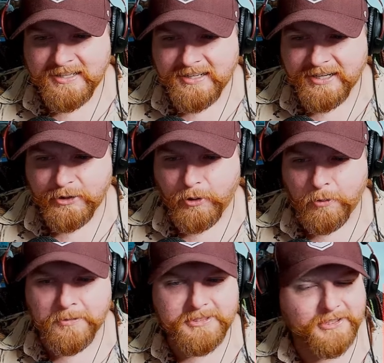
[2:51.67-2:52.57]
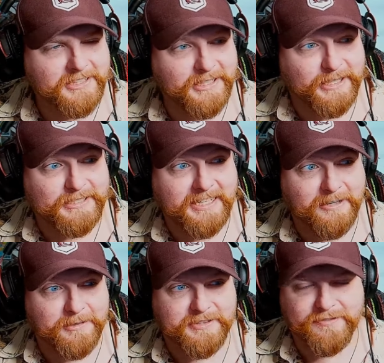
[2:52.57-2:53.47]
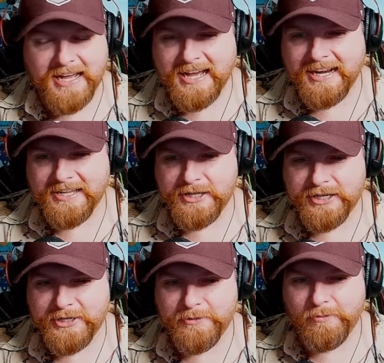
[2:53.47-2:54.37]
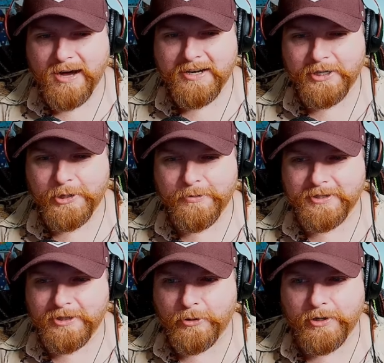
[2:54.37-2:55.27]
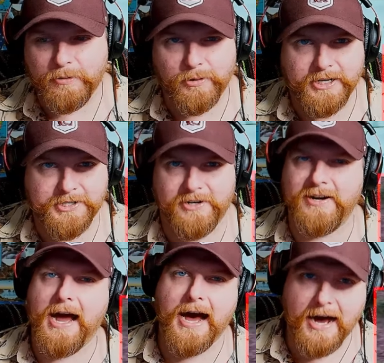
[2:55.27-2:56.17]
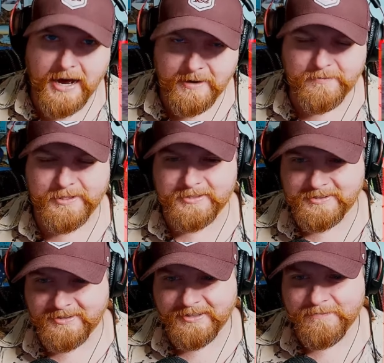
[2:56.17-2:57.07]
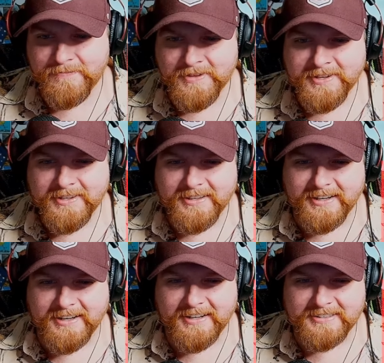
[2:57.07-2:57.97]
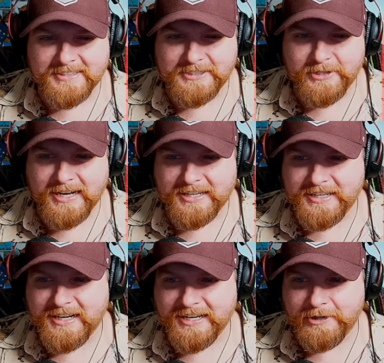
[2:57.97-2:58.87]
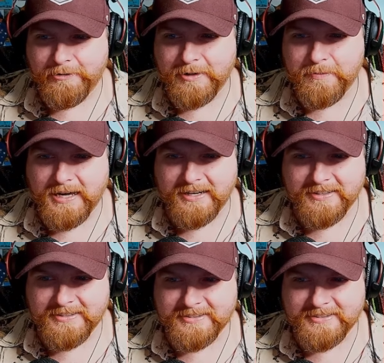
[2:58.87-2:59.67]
It almost looked like his tire was flat. I think you'd want to go with low air pressure, obviously, to try and get any grip out of these